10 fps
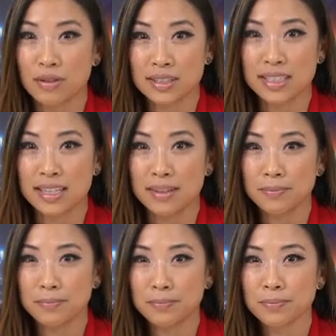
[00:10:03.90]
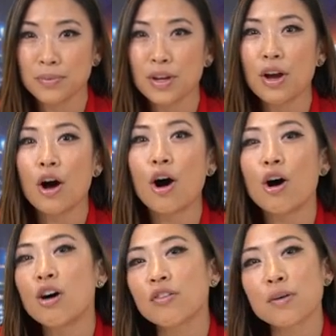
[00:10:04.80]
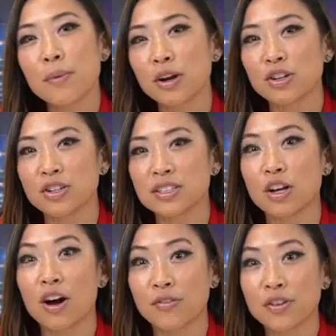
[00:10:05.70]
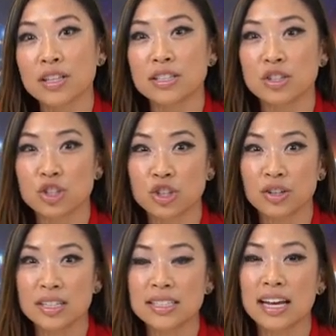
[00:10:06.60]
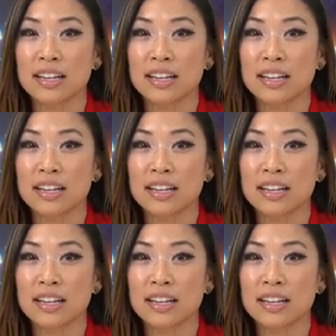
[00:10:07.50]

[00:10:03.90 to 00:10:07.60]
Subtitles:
policy. All of our partners offer this insurance